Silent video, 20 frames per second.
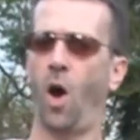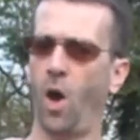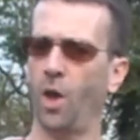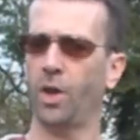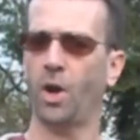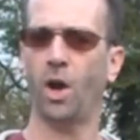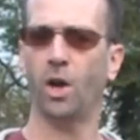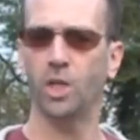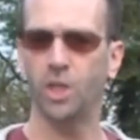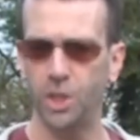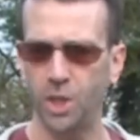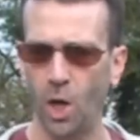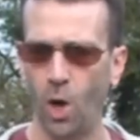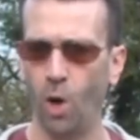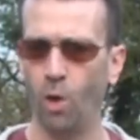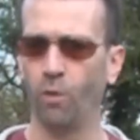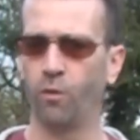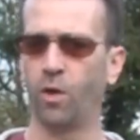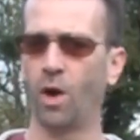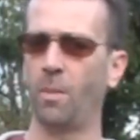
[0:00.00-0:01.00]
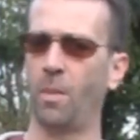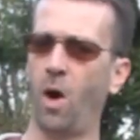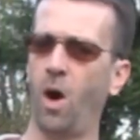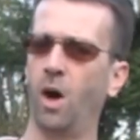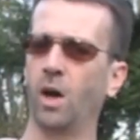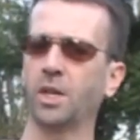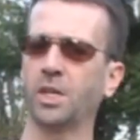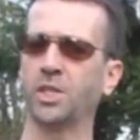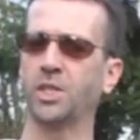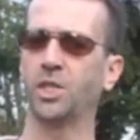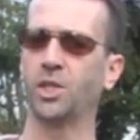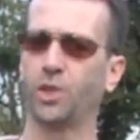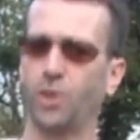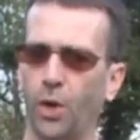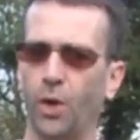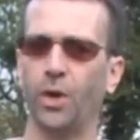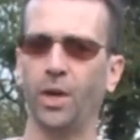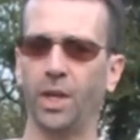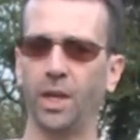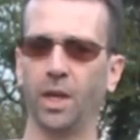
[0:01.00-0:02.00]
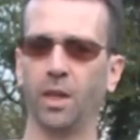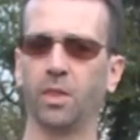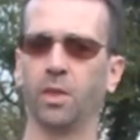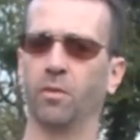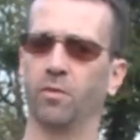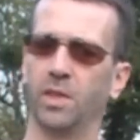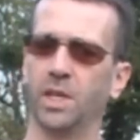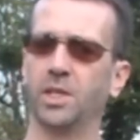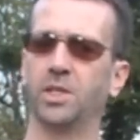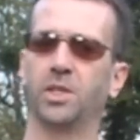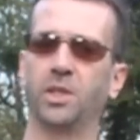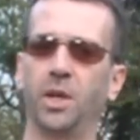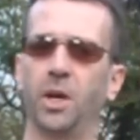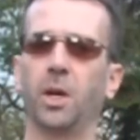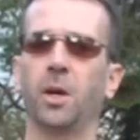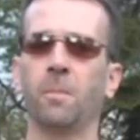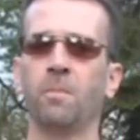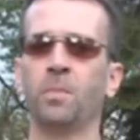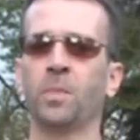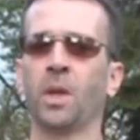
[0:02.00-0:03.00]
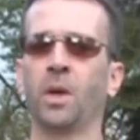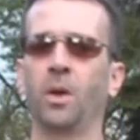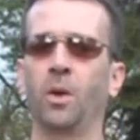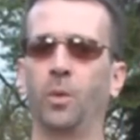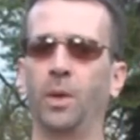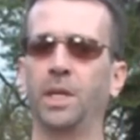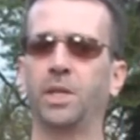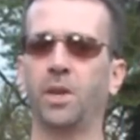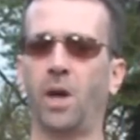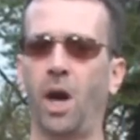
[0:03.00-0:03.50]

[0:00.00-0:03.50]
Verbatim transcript: On our show from August 30th of this year, we